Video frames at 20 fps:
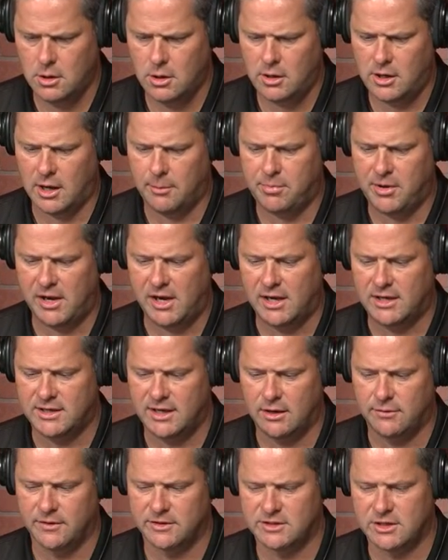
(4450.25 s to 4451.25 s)
Yeah,
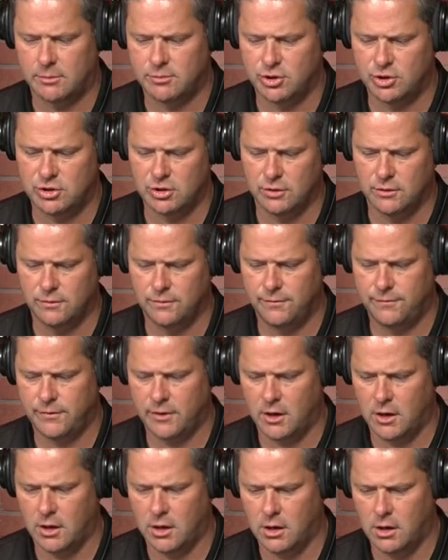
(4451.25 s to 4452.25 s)
PDT on the subject of
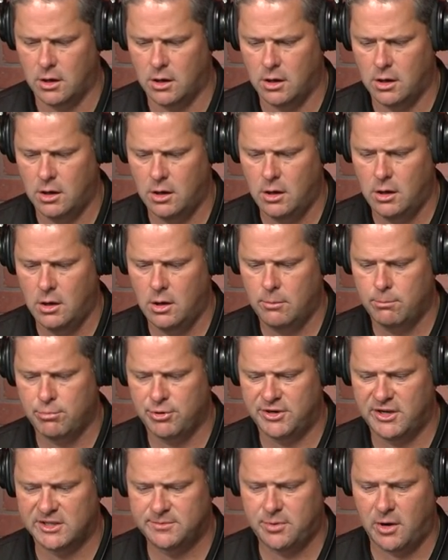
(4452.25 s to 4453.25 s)
uh,
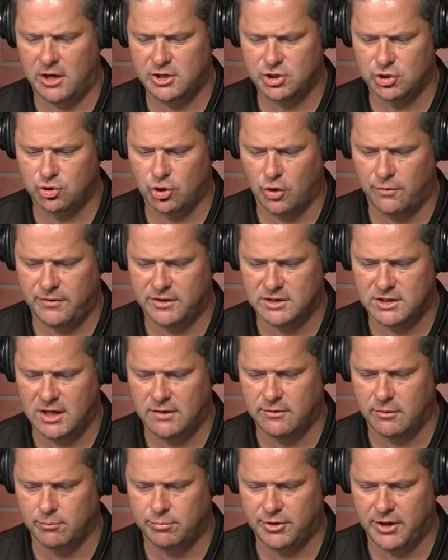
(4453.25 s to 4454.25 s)
participation trophies
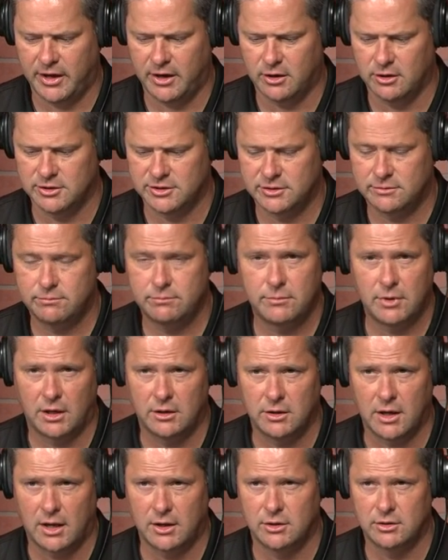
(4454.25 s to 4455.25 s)
given players
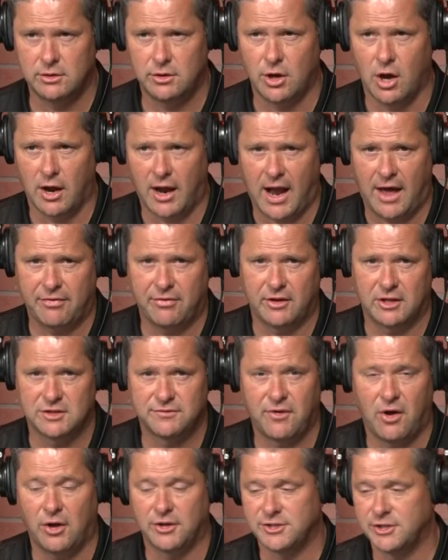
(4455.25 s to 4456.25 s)
and, and young athletes
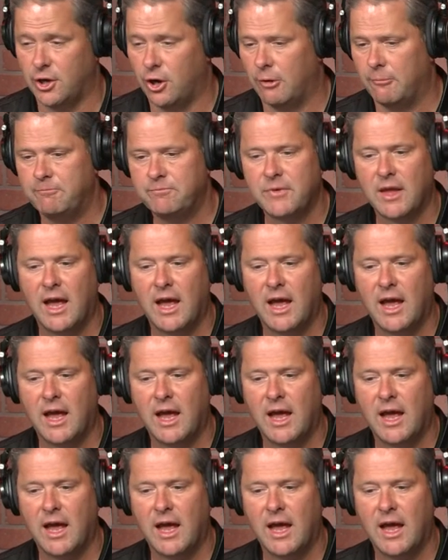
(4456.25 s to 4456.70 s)
false hope.